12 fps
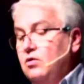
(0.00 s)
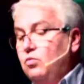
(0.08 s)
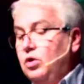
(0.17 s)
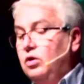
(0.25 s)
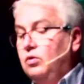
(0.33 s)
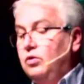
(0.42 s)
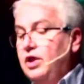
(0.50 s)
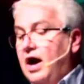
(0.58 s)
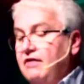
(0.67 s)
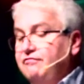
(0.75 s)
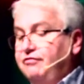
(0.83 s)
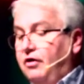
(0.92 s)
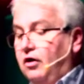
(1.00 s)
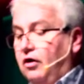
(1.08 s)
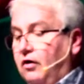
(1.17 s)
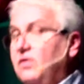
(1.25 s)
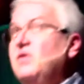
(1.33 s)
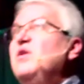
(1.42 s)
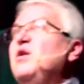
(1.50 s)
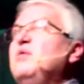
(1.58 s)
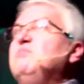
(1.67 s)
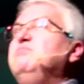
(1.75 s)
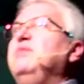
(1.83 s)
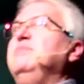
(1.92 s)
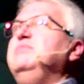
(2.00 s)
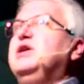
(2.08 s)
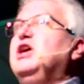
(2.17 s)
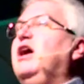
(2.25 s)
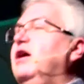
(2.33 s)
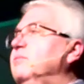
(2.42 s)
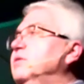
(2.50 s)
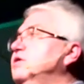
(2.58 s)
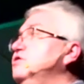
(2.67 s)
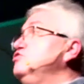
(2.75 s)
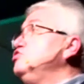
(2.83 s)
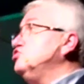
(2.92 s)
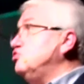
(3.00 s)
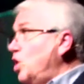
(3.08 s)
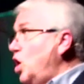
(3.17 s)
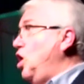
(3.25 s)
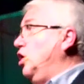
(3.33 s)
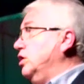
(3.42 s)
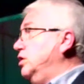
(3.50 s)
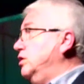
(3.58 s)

will not fall but become strong.